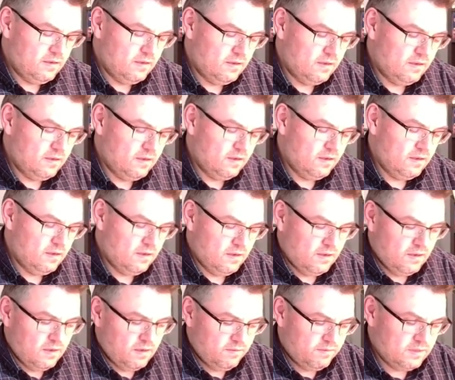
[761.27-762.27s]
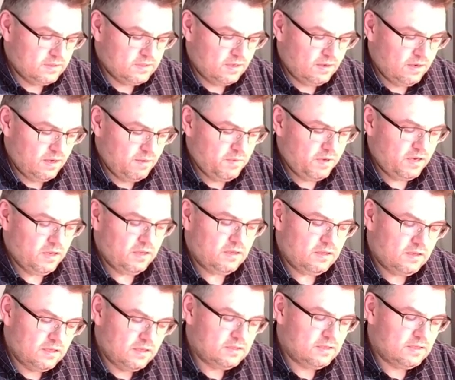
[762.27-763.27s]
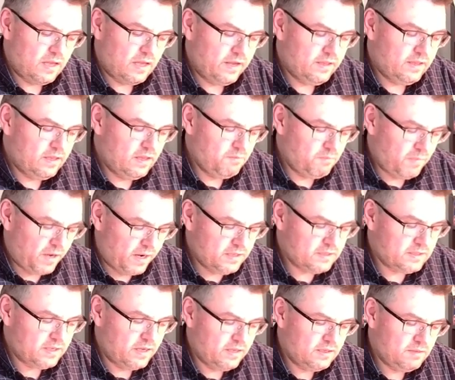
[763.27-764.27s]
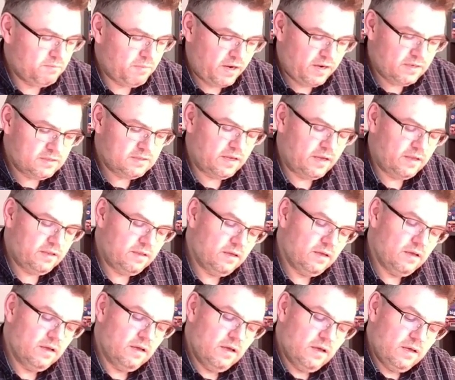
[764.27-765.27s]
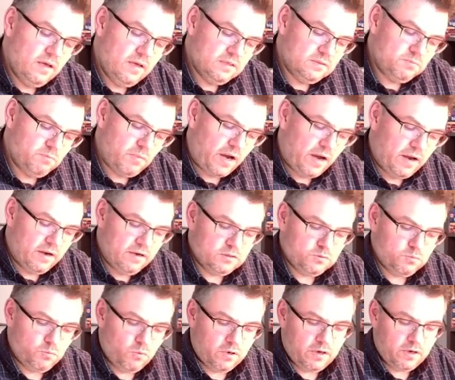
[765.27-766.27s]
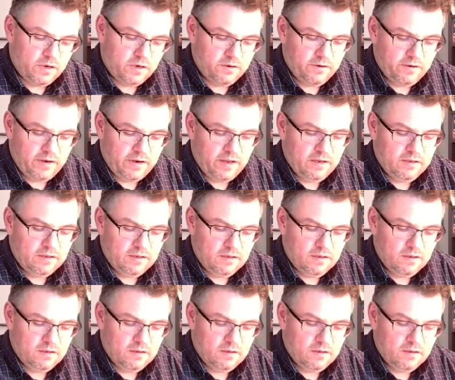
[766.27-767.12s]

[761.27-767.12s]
Yeah? If this is unlimited, this 90, minus 90, minus 90 is minus 180.